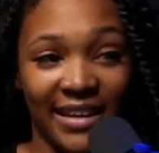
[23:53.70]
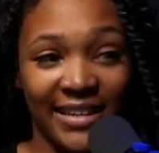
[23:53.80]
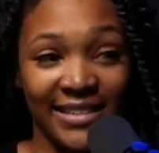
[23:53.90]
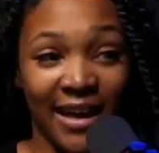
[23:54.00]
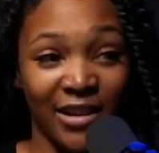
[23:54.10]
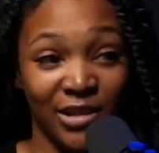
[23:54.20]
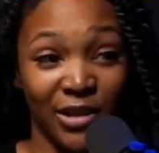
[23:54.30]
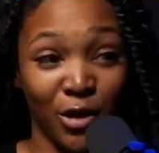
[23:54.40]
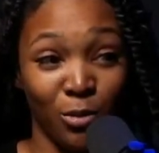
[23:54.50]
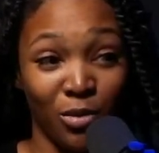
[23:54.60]
It's got a
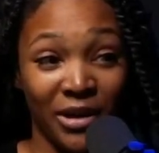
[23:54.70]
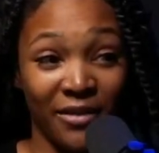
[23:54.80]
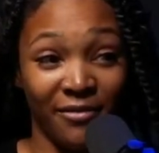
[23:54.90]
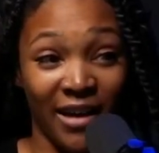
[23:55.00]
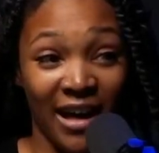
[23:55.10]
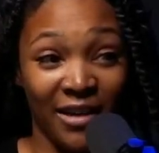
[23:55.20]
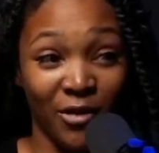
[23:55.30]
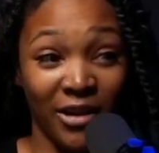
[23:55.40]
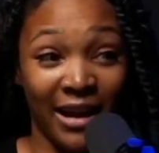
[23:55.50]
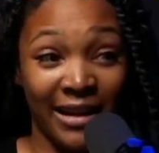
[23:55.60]
0.5
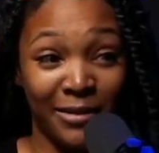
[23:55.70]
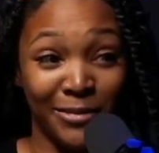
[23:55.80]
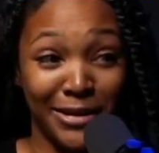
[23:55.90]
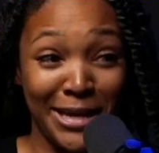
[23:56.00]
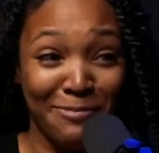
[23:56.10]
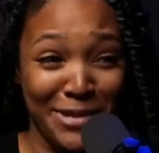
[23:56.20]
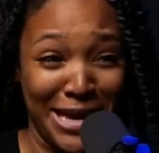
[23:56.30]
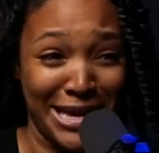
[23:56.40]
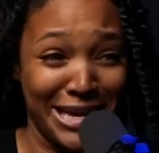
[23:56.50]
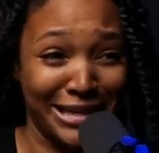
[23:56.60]
on
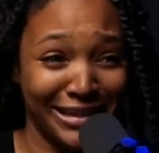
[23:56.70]
IMDb.